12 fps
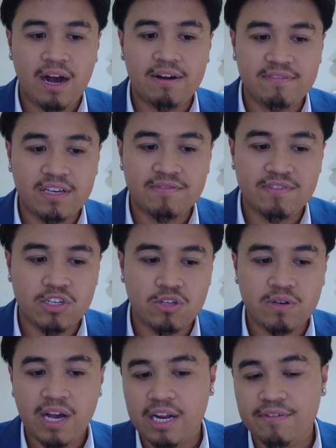I've given
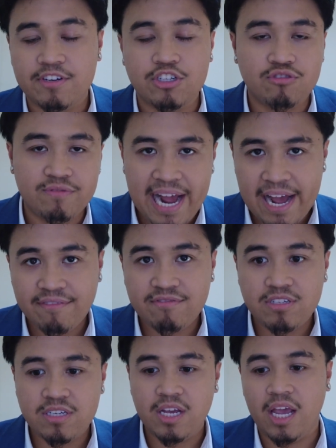you kind of a
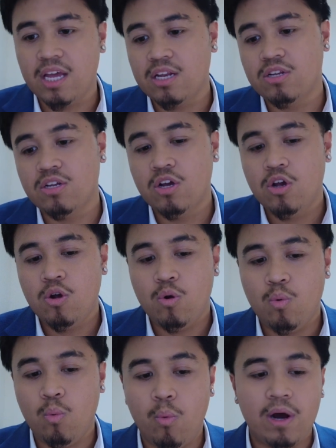draft and
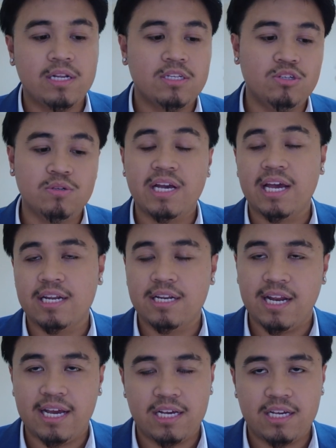what you
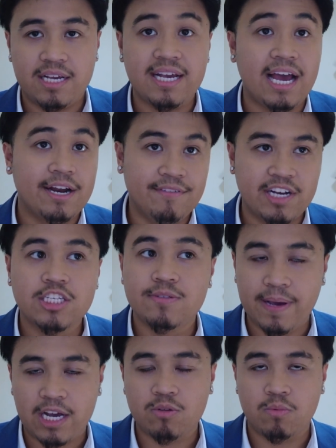can kind of
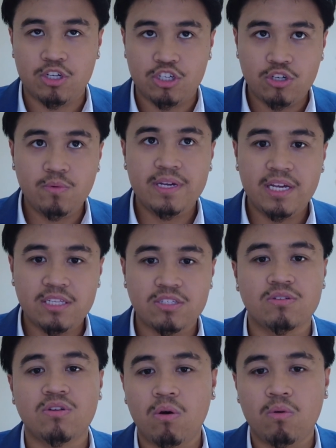expect when you're doing it,
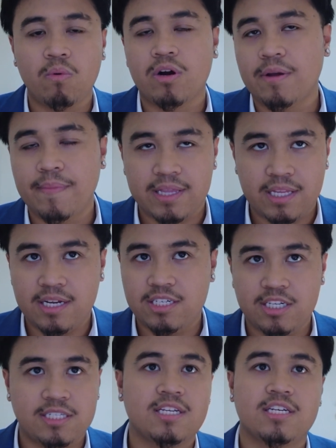so don't worry about the
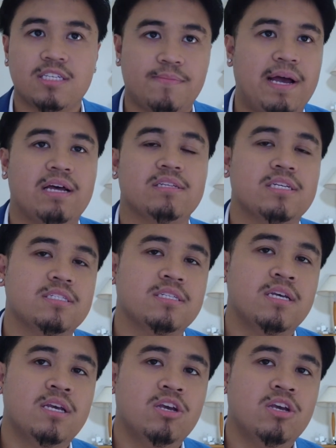logistics about it.